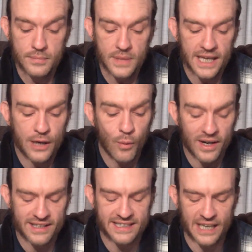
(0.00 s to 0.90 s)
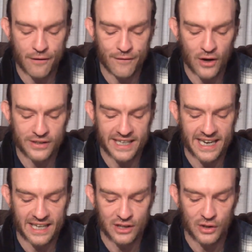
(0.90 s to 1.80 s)
He wanted to see how far St.
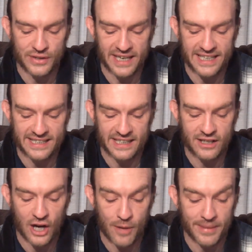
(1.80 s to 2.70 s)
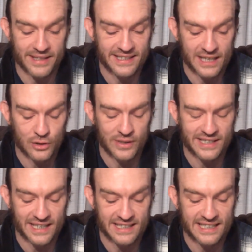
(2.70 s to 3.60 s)
Angelo's ideas had come in the century
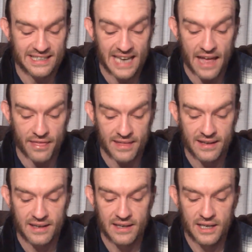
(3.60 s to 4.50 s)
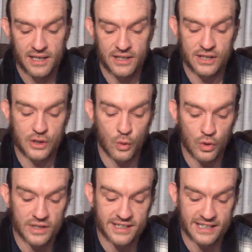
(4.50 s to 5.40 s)
since his death. The
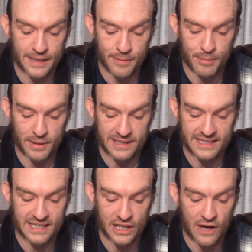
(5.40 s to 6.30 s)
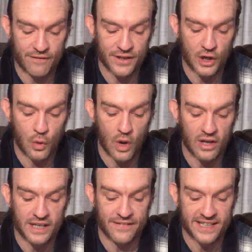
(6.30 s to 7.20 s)
schools seemed pleasant enough, and the
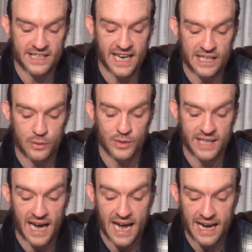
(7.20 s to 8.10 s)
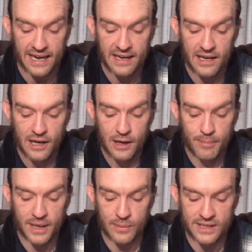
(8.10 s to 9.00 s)
quality of education was high,
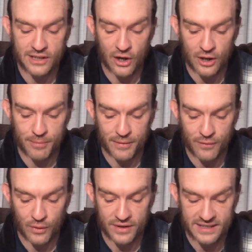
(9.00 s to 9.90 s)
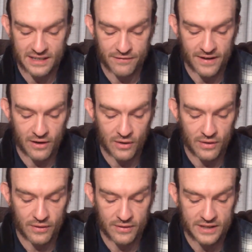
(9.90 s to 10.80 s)
but it was dark before the
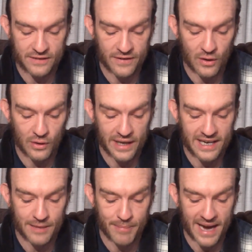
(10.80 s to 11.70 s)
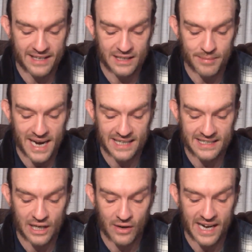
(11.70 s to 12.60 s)
Sefero led him back to the
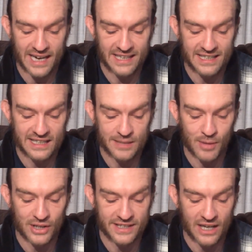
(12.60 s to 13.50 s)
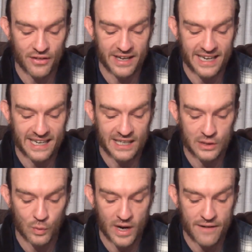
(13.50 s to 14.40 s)
monastery and into the small cell that he and
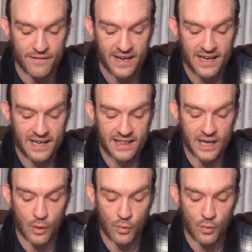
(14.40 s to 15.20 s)
his wife, the